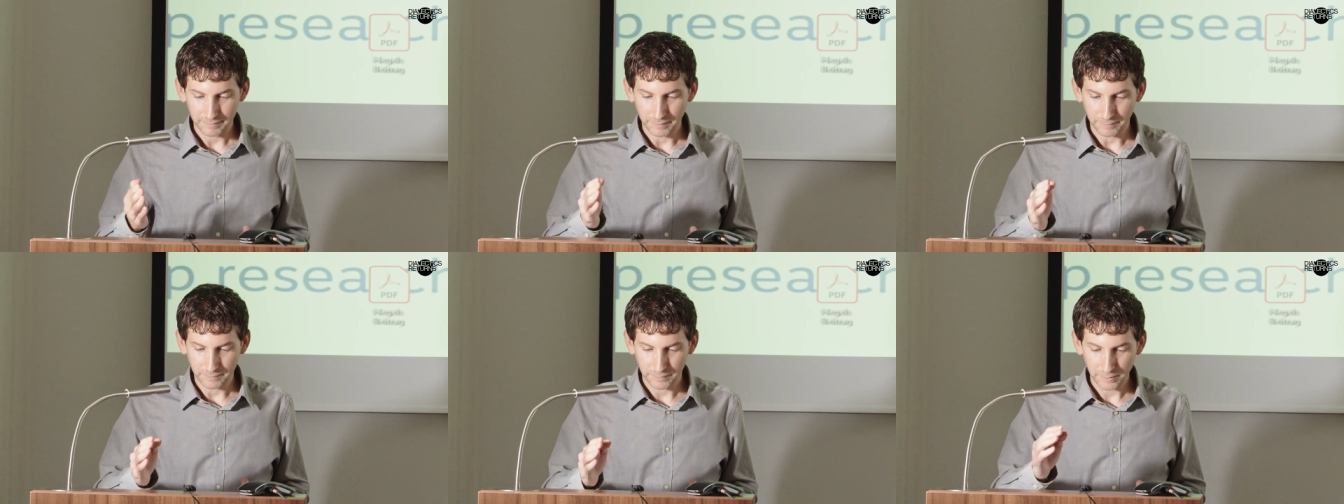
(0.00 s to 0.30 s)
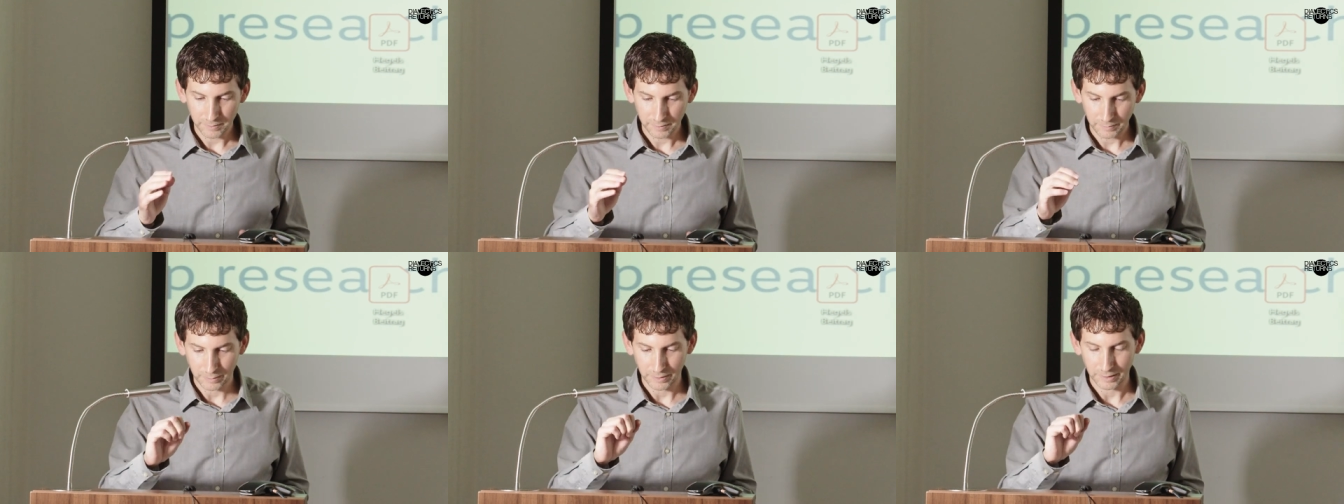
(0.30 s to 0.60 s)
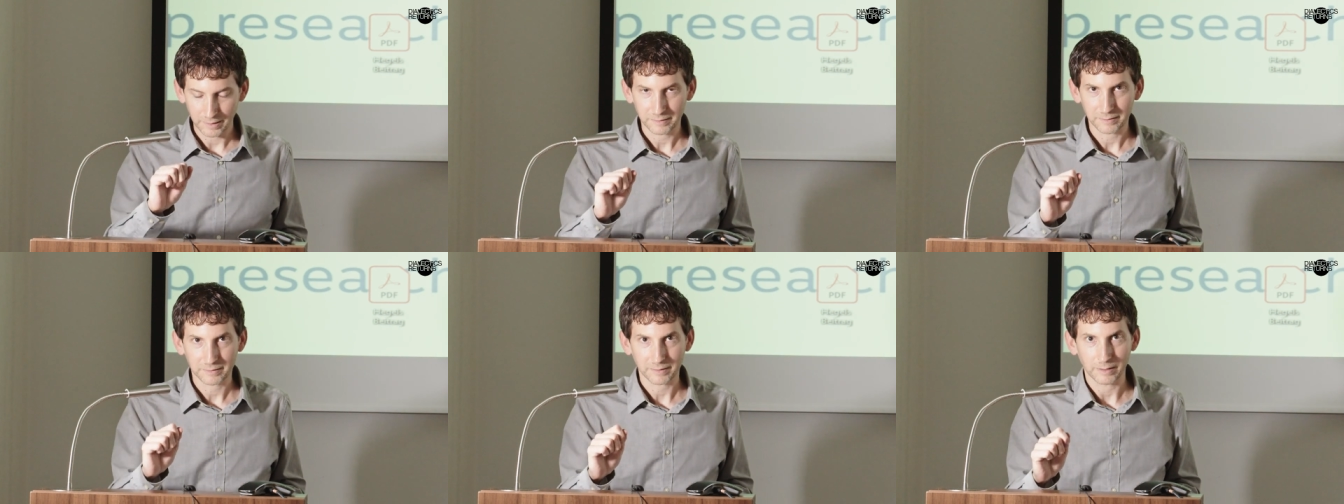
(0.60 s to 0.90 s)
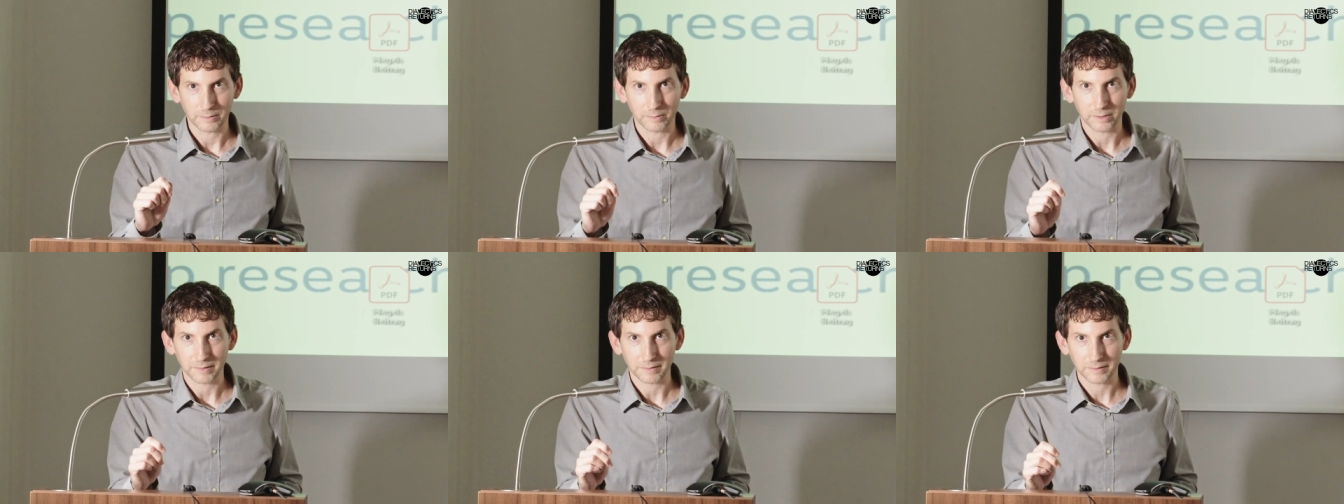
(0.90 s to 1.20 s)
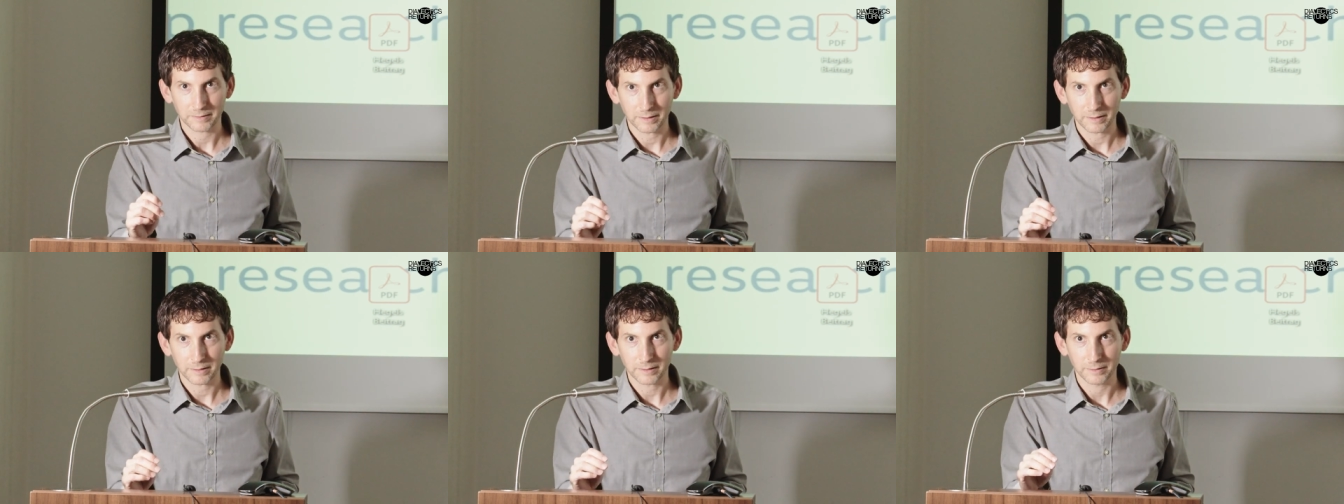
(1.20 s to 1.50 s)
the first place I want to
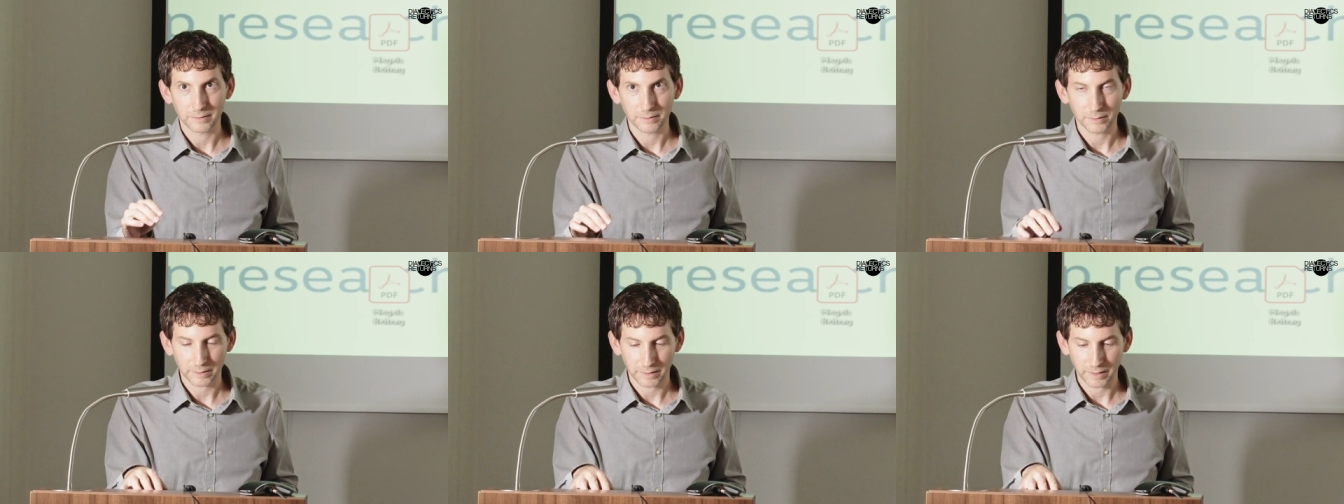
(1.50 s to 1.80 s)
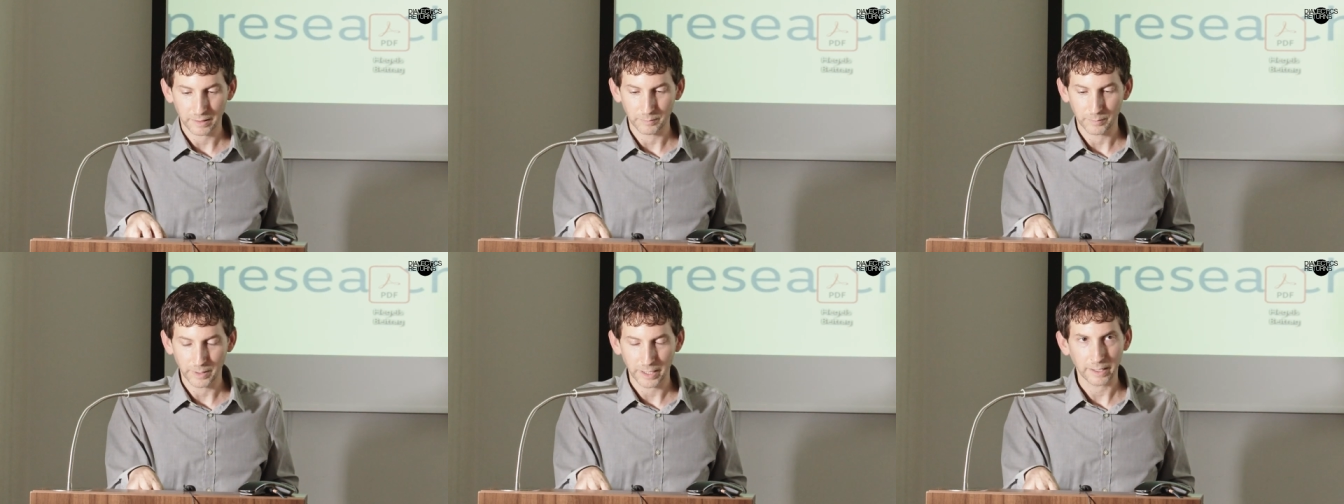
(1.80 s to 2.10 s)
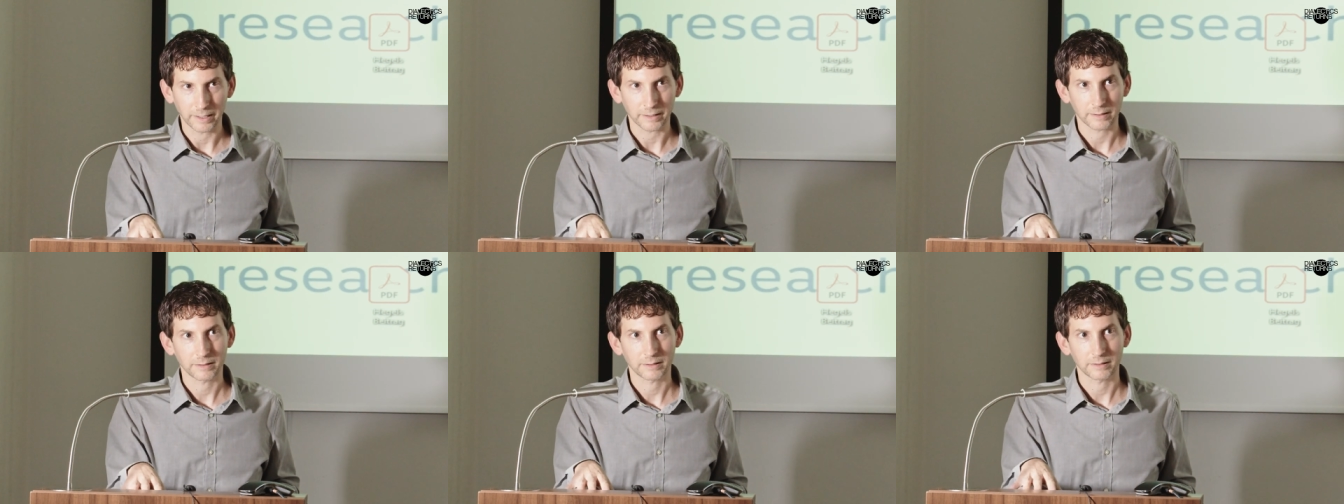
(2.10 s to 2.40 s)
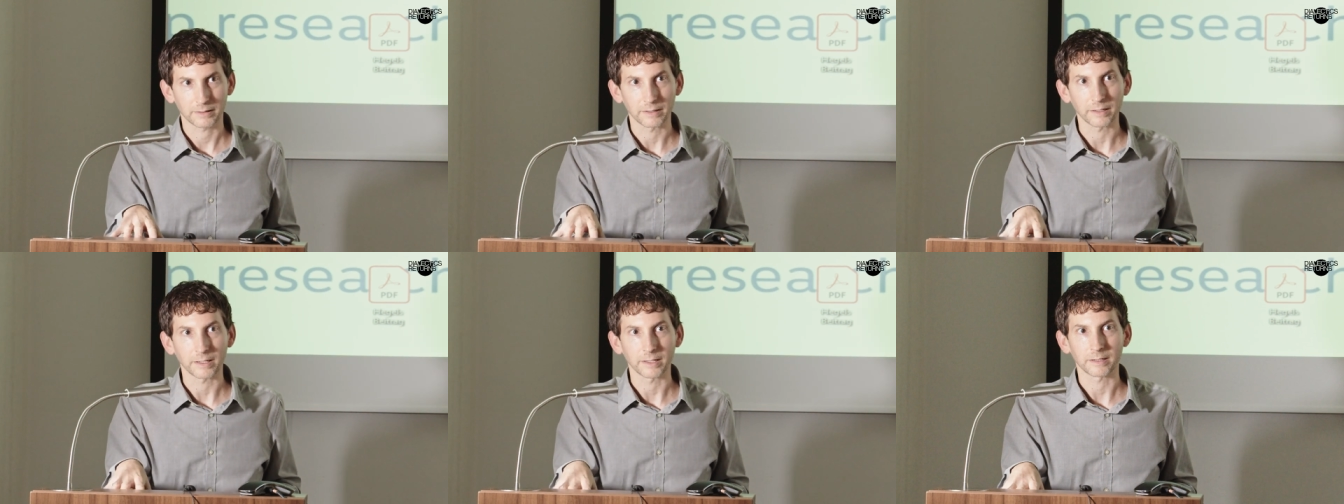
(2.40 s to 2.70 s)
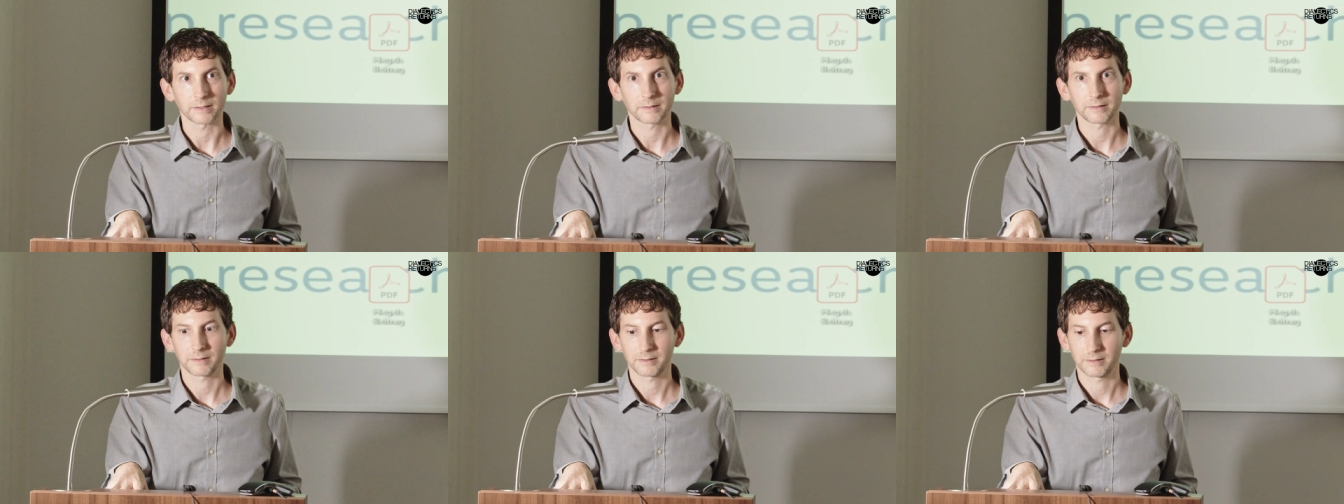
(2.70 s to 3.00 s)
start in looking back at